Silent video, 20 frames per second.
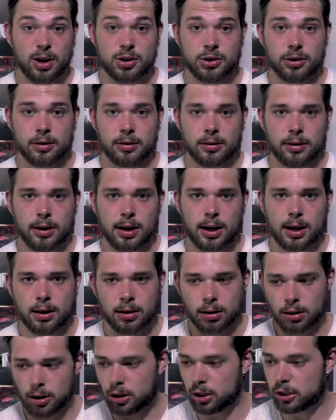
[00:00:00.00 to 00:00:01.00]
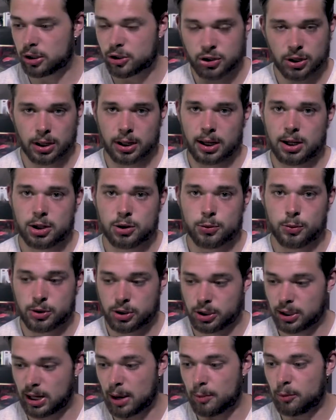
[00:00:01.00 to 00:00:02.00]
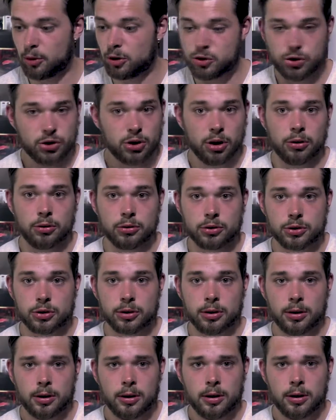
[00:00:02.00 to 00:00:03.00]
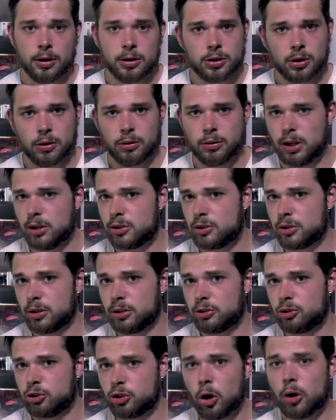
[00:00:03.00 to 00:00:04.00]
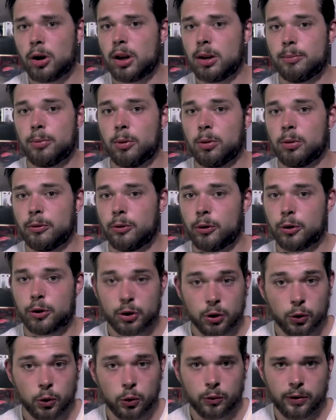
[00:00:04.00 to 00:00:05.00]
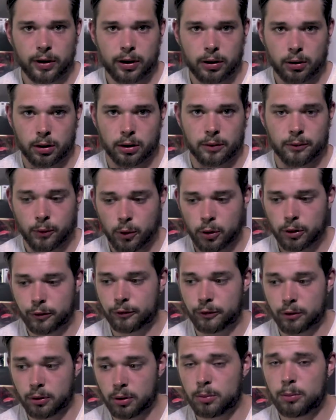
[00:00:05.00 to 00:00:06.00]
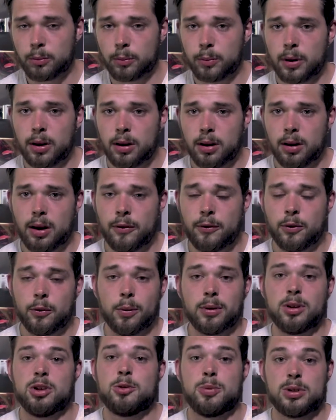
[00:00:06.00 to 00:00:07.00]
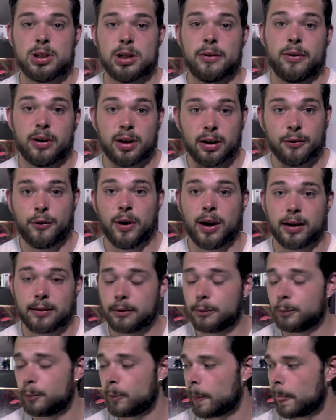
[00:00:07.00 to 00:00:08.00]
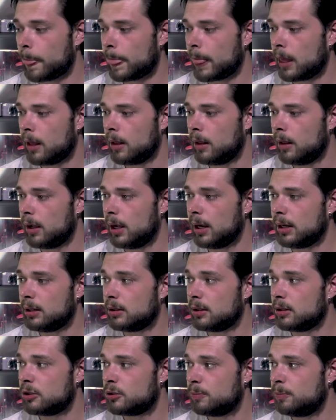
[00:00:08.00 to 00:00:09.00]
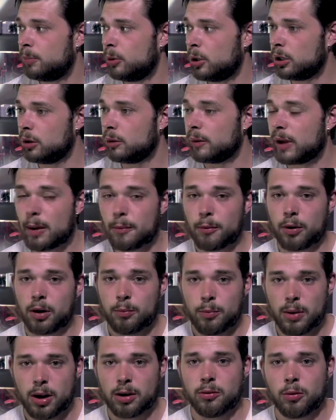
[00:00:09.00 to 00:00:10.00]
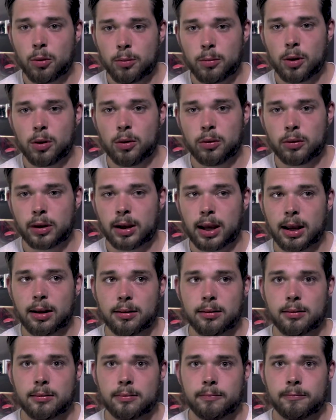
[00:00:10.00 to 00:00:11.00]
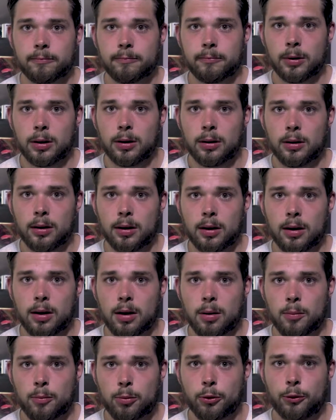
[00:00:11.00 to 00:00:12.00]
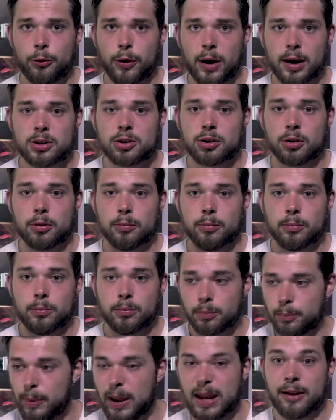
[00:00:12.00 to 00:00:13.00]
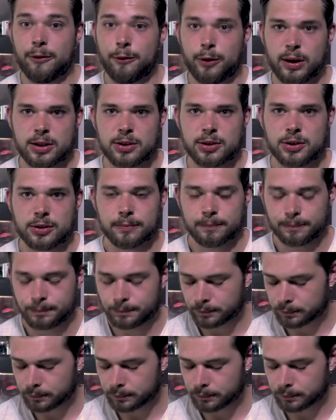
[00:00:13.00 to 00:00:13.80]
a picture and look on the settings which the camera chose. So that's a starting point for you where you can work from if you want a specific effect. And putting your camera in manual mode can provide some benefits.